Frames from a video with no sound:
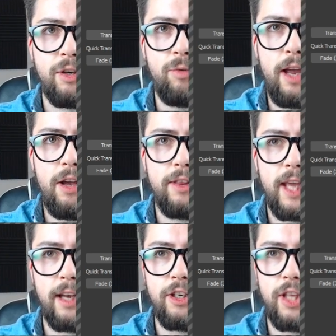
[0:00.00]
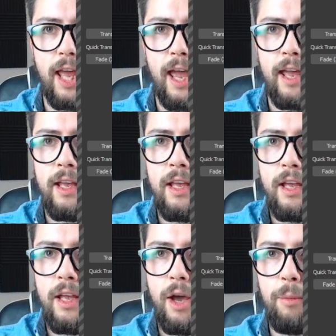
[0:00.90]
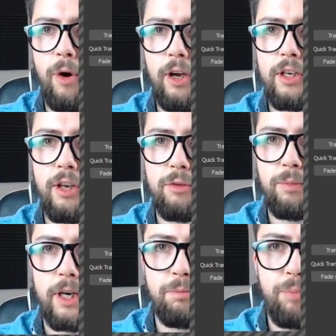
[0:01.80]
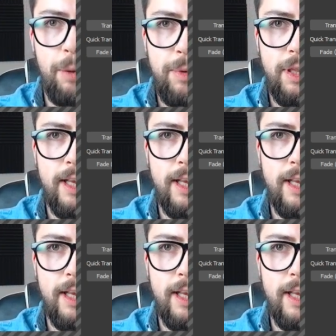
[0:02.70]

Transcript: right on the edge there. And what I can do is press populate